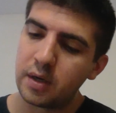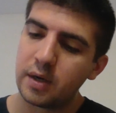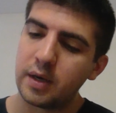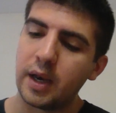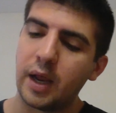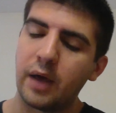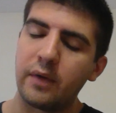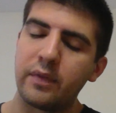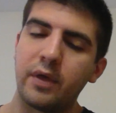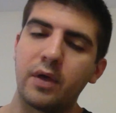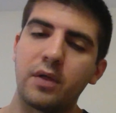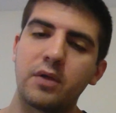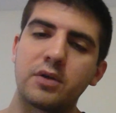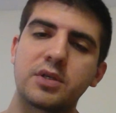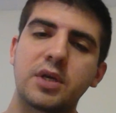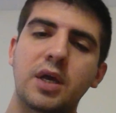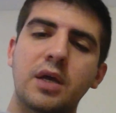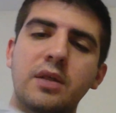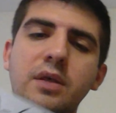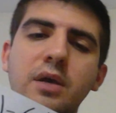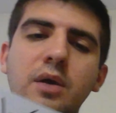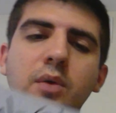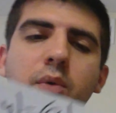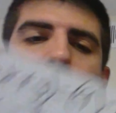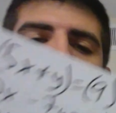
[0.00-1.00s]
Now the other side
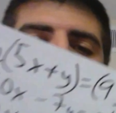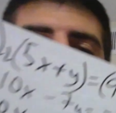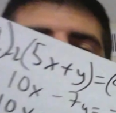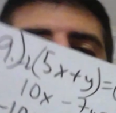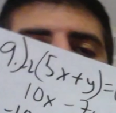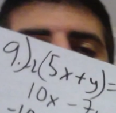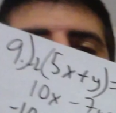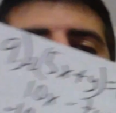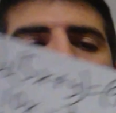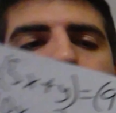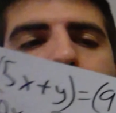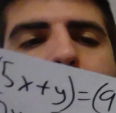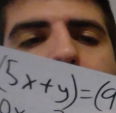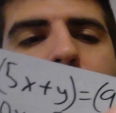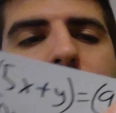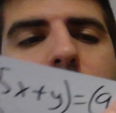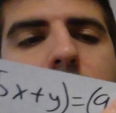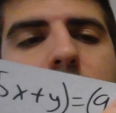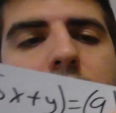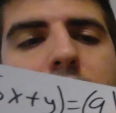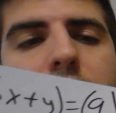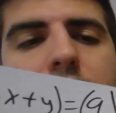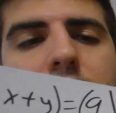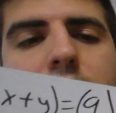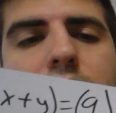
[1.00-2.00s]
of the equation,
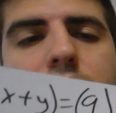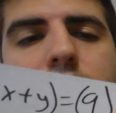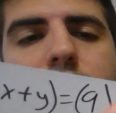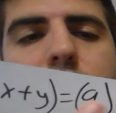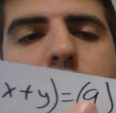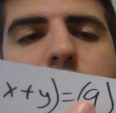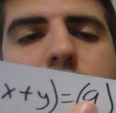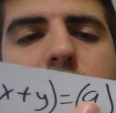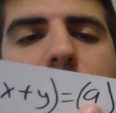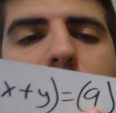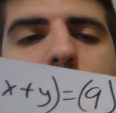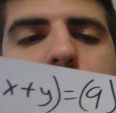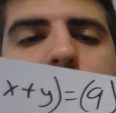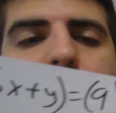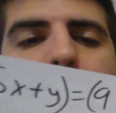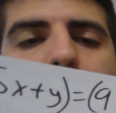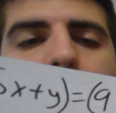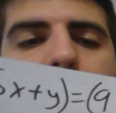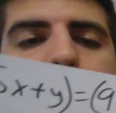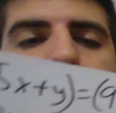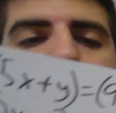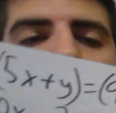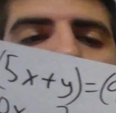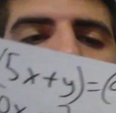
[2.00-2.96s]
negative 2 times 9 is